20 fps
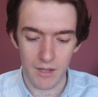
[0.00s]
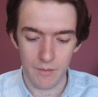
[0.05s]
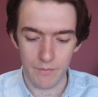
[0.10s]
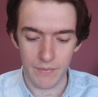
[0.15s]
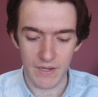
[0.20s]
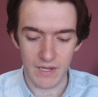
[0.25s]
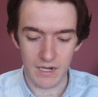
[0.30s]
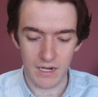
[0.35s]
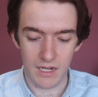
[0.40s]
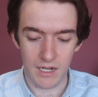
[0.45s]

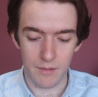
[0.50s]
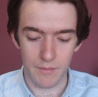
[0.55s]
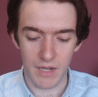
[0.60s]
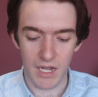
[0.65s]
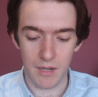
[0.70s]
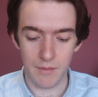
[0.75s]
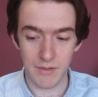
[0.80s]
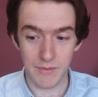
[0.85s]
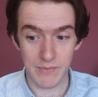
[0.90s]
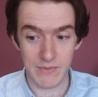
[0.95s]
But
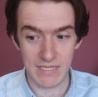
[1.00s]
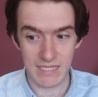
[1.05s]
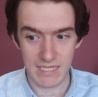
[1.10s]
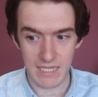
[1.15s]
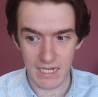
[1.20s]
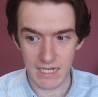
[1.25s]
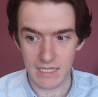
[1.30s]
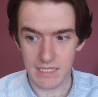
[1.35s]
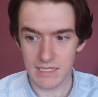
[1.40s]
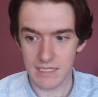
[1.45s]
I'm
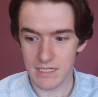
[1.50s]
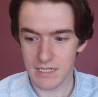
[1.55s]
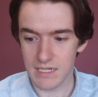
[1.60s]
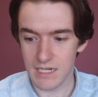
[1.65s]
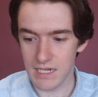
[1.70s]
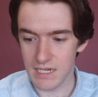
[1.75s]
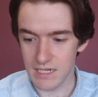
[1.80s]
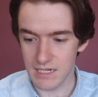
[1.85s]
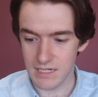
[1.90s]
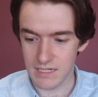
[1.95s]
obsessed,
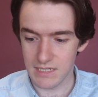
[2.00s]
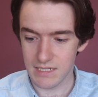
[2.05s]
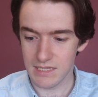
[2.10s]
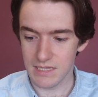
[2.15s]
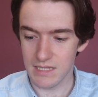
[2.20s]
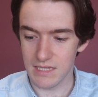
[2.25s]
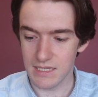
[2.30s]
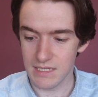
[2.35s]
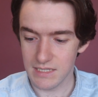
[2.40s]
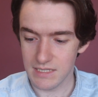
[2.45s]
and
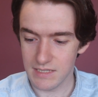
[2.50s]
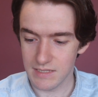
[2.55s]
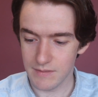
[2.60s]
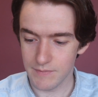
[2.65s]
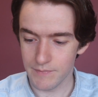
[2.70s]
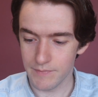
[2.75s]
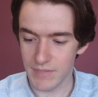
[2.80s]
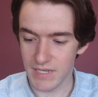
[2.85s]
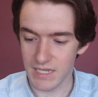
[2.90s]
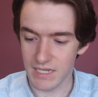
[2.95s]

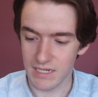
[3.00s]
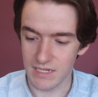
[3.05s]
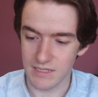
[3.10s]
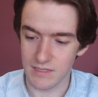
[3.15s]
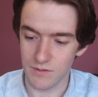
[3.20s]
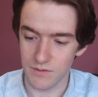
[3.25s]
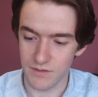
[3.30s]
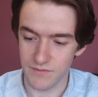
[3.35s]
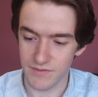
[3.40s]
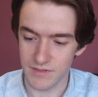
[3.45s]
this being
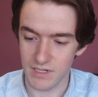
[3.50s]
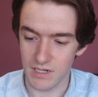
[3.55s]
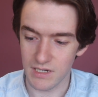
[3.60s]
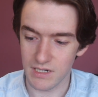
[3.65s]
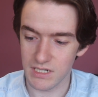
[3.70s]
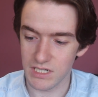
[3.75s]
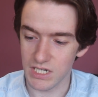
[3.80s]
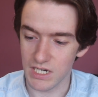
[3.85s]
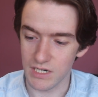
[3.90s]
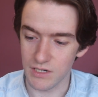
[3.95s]
sort of
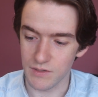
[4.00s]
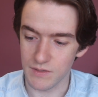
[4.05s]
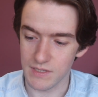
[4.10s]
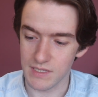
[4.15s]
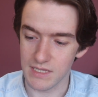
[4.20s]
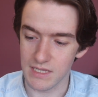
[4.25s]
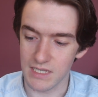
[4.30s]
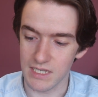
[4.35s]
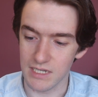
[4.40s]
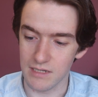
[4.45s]
Dark Shadows
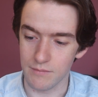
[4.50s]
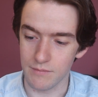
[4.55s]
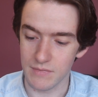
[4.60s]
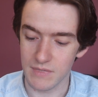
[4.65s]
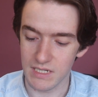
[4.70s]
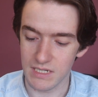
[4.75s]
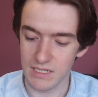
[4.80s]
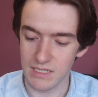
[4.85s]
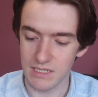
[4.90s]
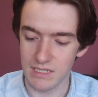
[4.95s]

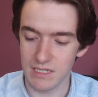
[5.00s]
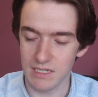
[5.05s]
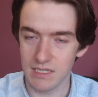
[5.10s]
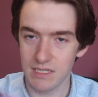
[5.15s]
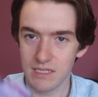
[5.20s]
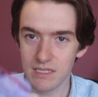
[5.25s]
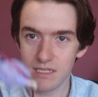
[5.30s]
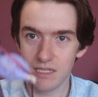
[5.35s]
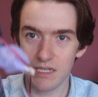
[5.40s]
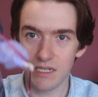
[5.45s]
themed is
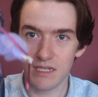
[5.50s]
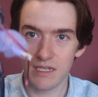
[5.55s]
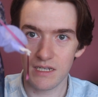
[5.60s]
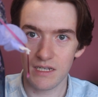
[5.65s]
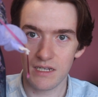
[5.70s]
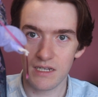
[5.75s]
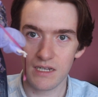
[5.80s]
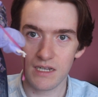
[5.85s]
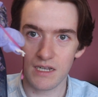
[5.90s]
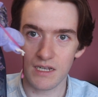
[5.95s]
just
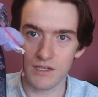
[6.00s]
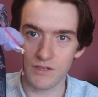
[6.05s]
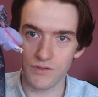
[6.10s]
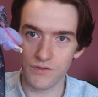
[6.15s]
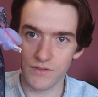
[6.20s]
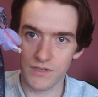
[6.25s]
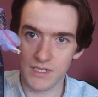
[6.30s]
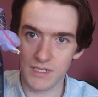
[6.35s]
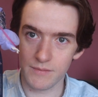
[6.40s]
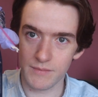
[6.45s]
a
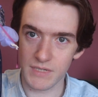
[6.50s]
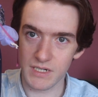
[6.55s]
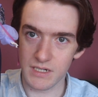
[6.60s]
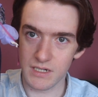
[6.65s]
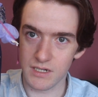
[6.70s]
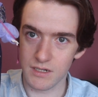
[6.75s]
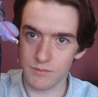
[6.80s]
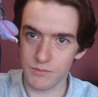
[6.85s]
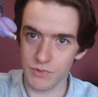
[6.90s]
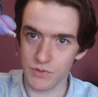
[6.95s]
dream
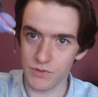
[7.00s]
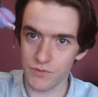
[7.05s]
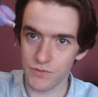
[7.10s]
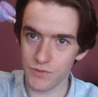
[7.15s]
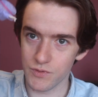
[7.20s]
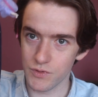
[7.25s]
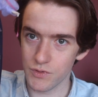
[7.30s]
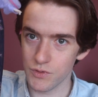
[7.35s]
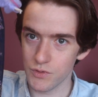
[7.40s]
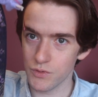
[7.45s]
come
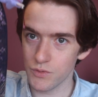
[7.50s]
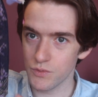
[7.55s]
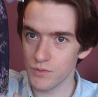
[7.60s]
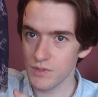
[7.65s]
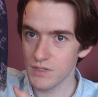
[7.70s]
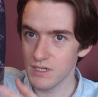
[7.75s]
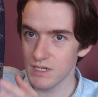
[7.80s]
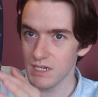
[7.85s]
true.